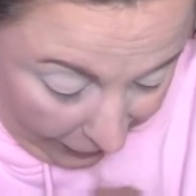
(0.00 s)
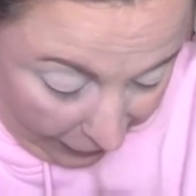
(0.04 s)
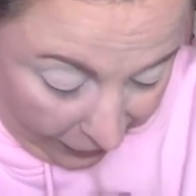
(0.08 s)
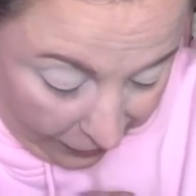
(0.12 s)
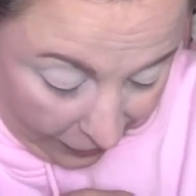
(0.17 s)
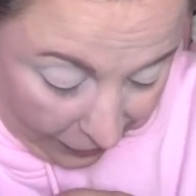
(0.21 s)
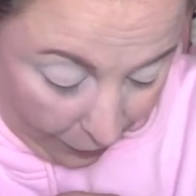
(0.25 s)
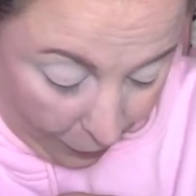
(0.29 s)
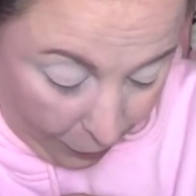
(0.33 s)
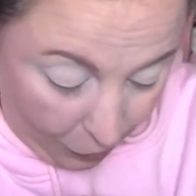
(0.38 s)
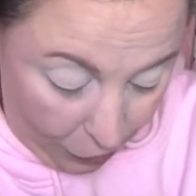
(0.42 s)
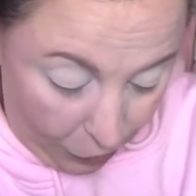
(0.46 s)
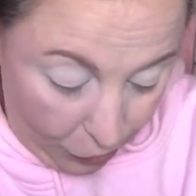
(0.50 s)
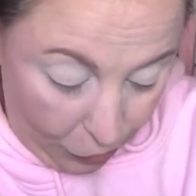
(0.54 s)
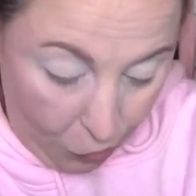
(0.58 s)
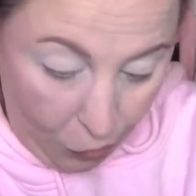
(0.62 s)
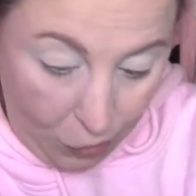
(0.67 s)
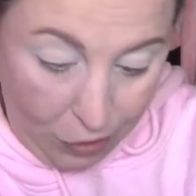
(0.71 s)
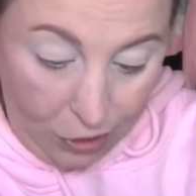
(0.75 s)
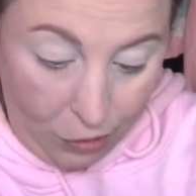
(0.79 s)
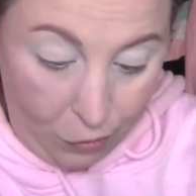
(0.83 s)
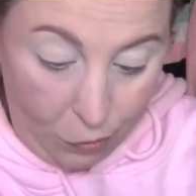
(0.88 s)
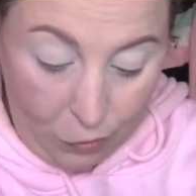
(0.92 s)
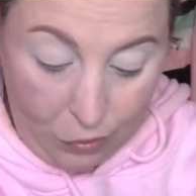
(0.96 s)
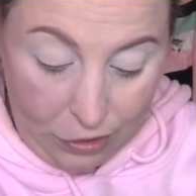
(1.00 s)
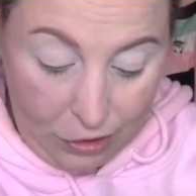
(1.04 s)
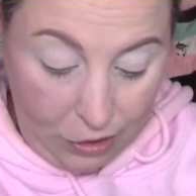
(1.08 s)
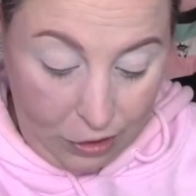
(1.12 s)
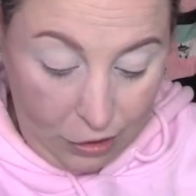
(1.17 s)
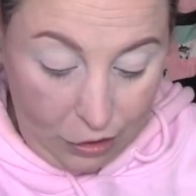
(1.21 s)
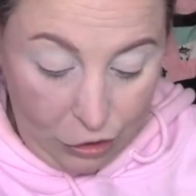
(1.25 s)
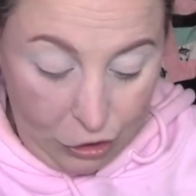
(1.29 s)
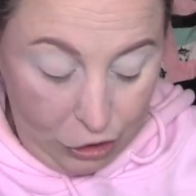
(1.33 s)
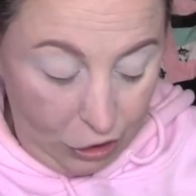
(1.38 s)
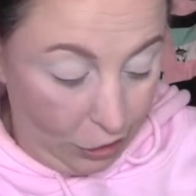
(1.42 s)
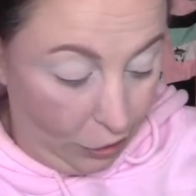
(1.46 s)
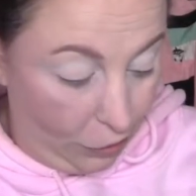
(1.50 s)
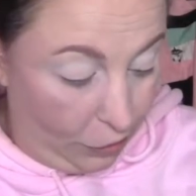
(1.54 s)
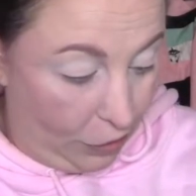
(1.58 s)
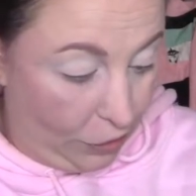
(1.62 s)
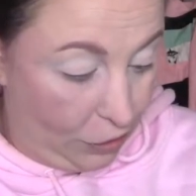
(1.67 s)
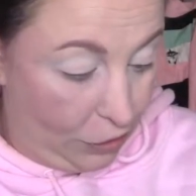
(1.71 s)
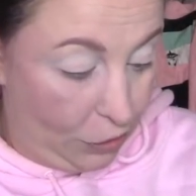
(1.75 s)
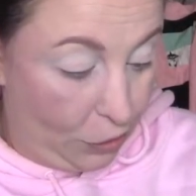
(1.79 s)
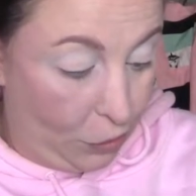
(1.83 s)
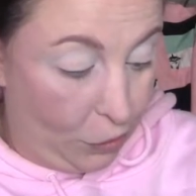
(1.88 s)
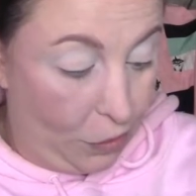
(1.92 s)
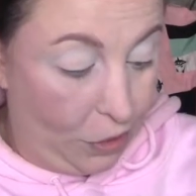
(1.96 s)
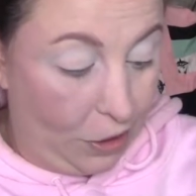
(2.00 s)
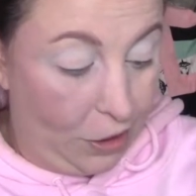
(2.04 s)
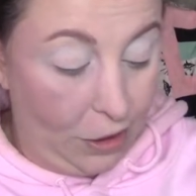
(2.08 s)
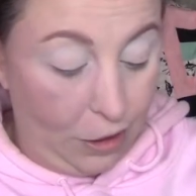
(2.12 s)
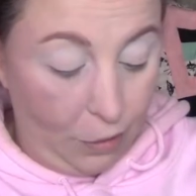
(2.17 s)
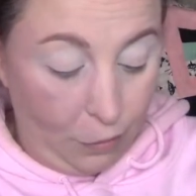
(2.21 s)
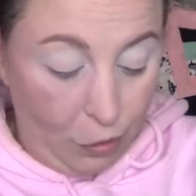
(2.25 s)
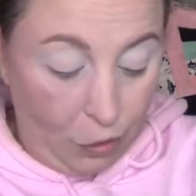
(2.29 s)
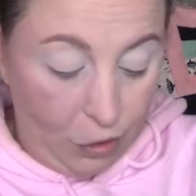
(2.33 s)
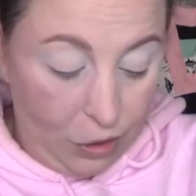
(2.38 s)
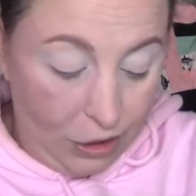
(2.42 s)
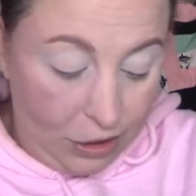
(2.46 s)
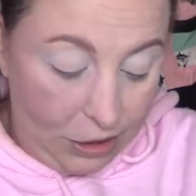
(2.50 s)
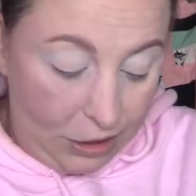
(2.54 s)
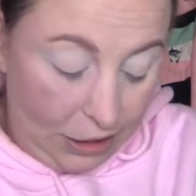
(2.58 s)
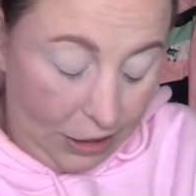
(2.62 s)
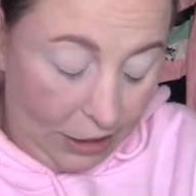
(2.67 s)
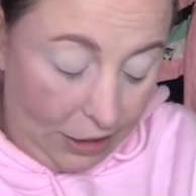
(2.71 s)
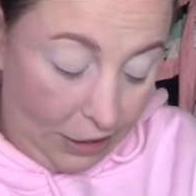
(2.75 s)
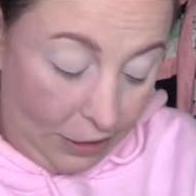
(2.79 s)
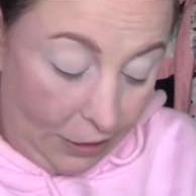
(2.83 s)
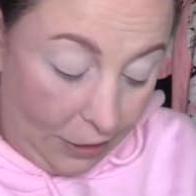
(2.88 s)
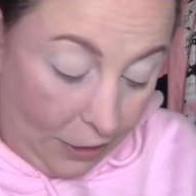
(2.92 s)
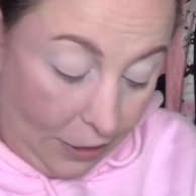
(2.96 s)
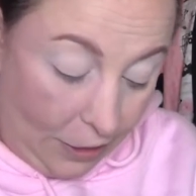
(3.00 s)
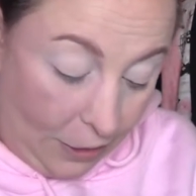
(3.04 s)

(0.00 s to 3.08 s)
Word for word: I think I'm going to go in with cherry soda and I'm going to take